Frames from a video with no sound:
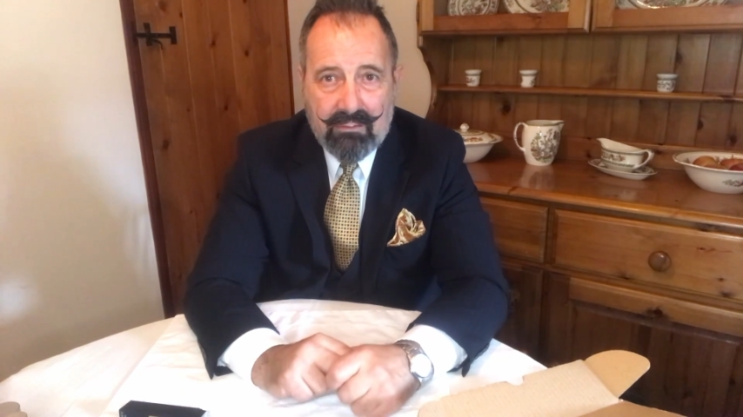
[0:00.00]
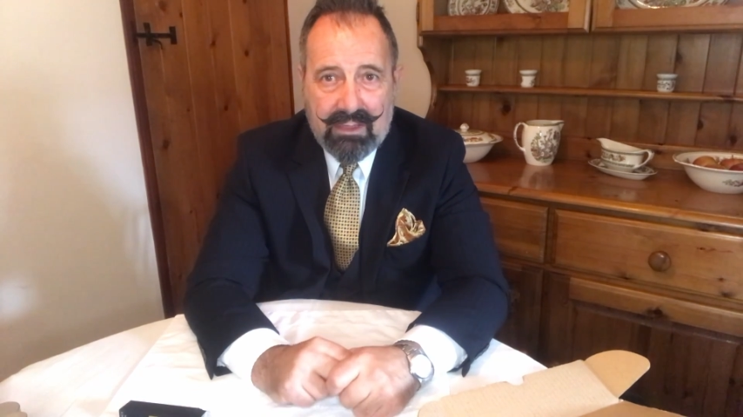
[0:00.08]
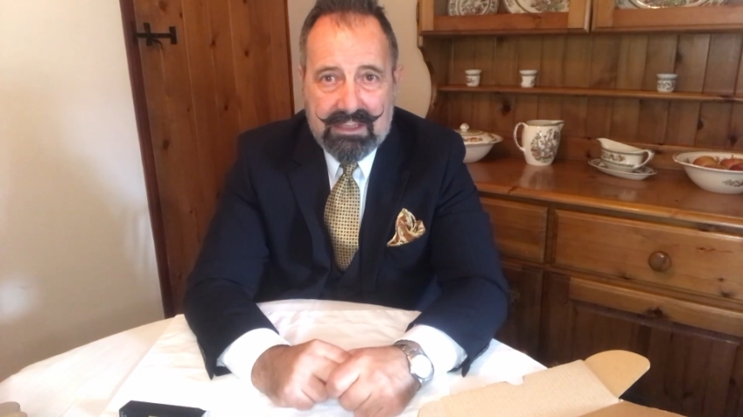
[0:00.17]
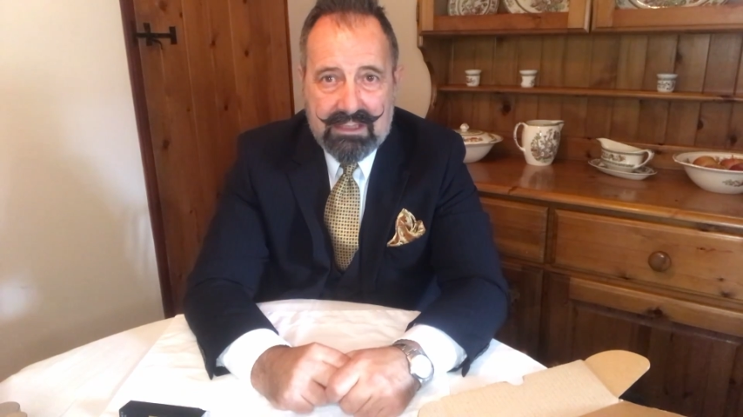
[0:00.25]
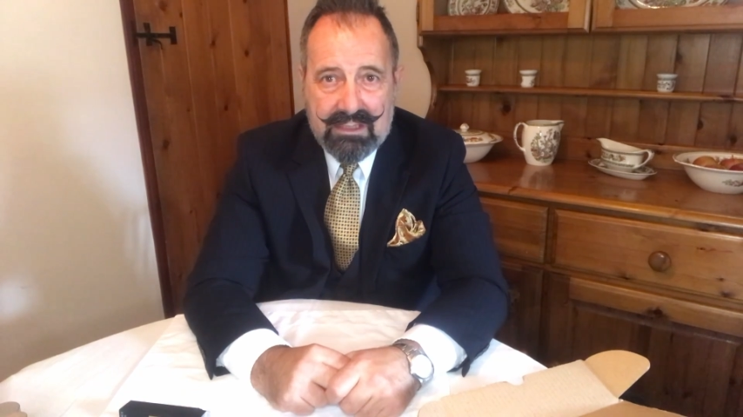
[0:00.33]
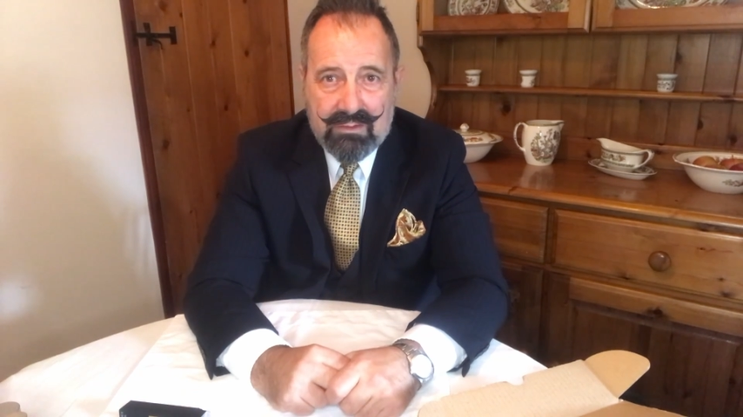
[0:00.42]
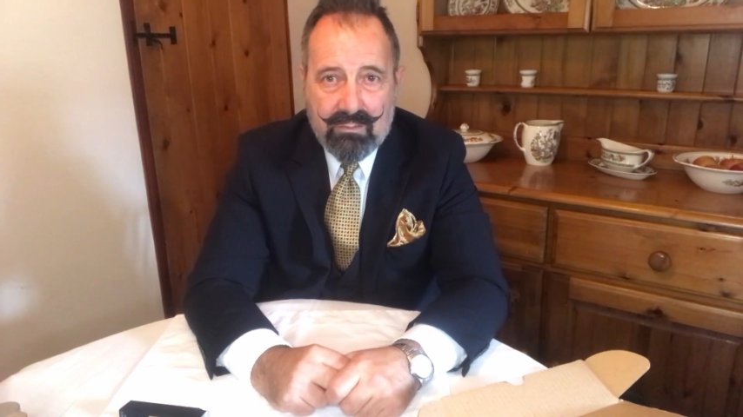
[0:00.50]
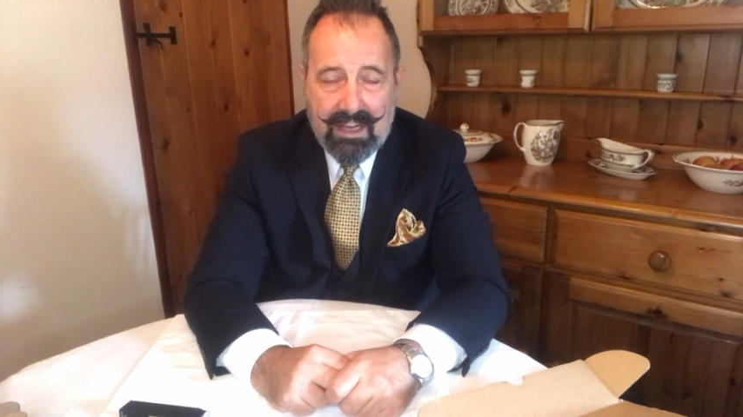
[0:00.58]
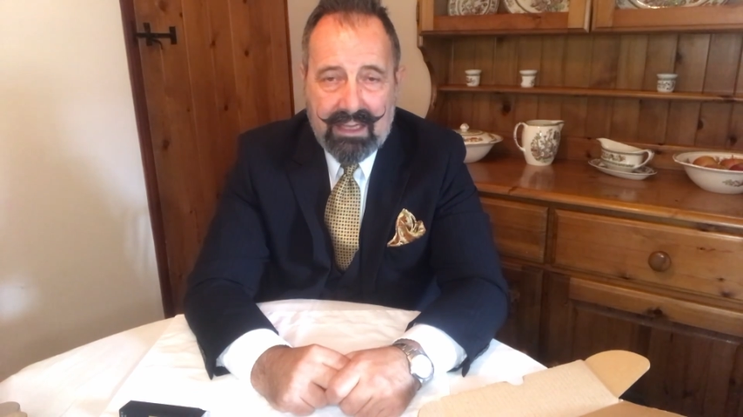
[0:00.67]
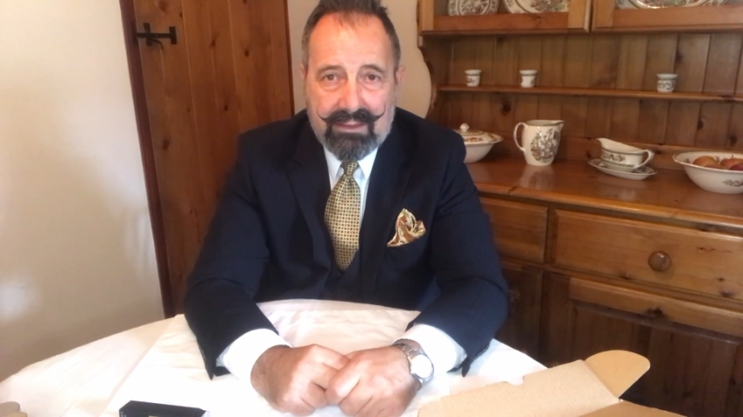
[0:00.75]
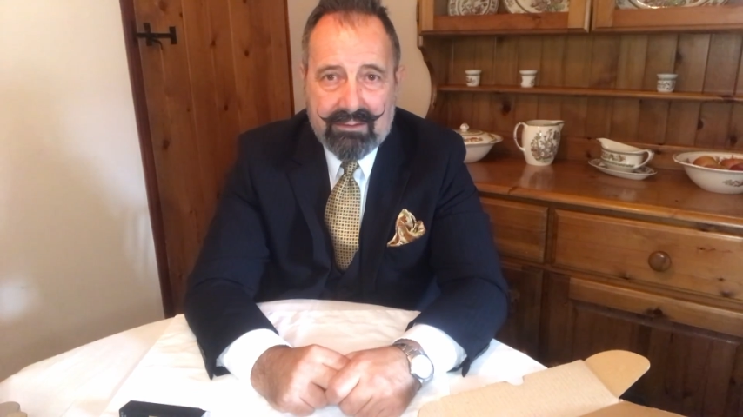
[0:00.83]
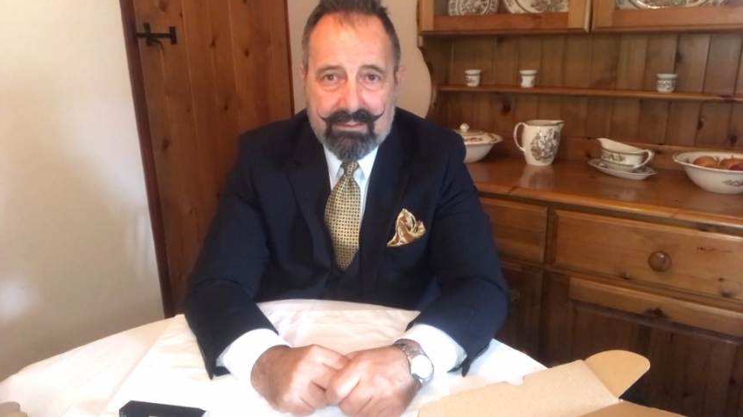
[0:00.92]
ones as
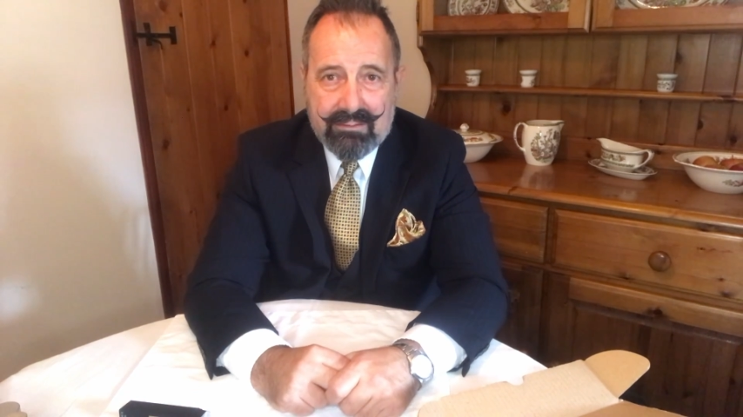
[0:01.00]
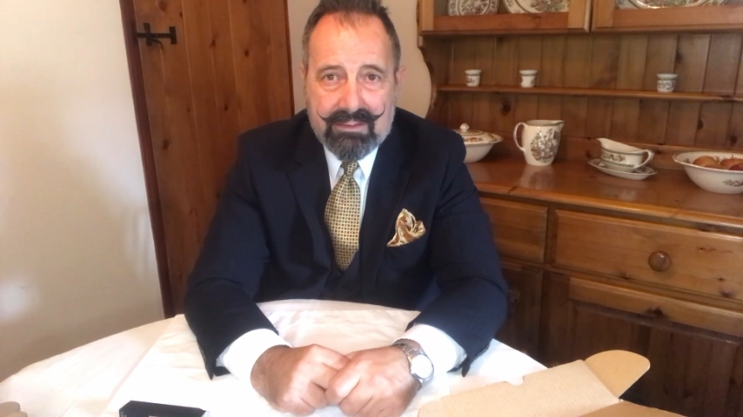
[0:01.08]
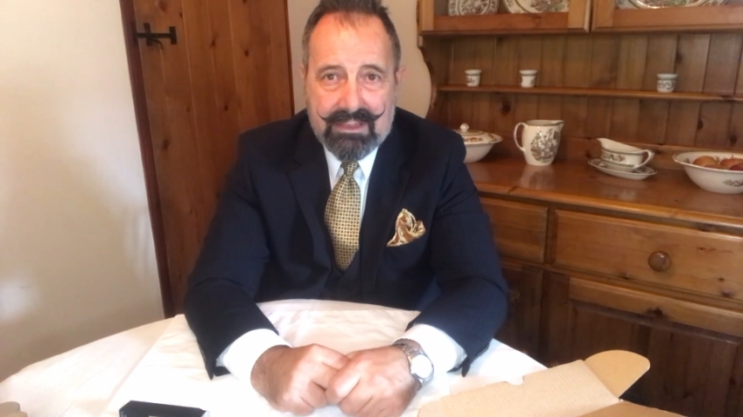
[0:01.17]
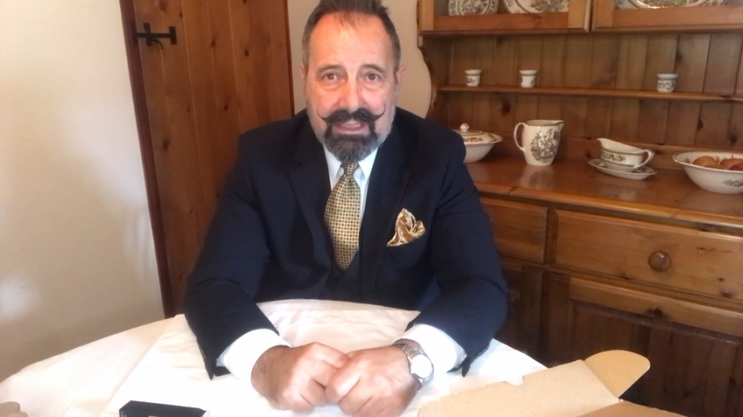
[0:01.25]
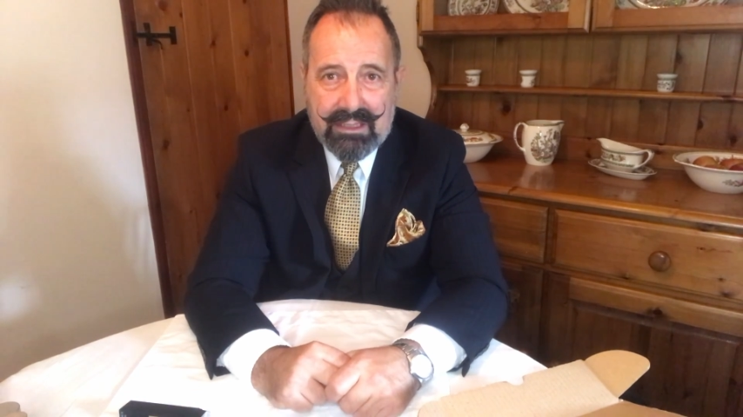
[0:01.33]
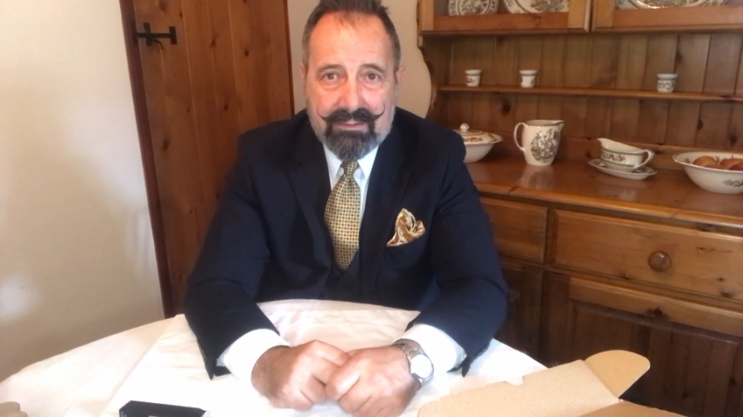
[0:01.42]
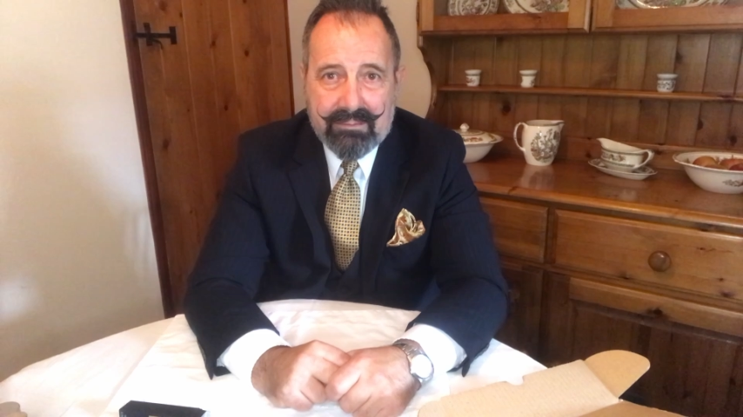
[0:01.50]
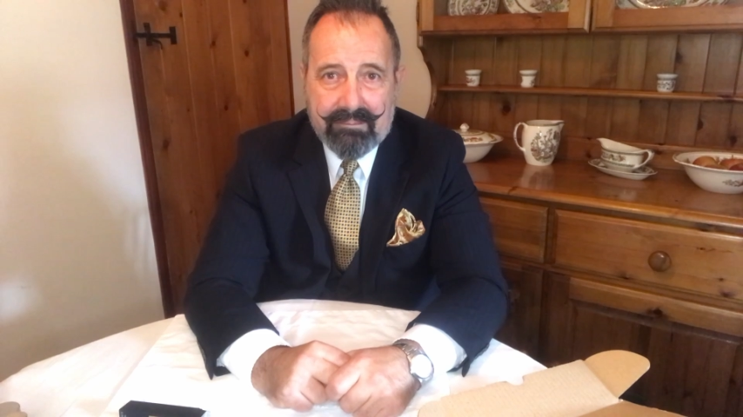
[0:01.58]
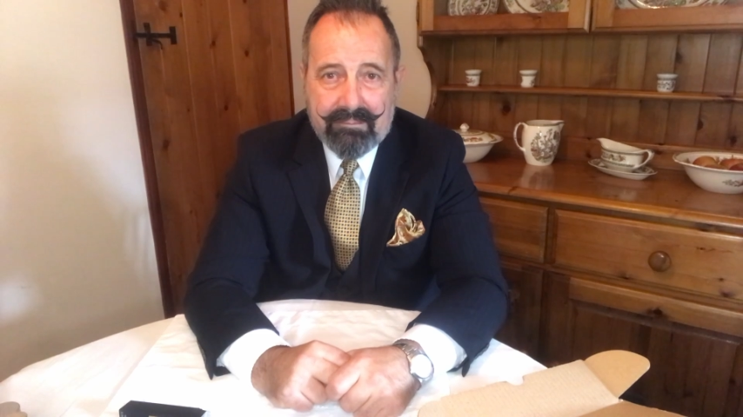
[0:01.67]
well. So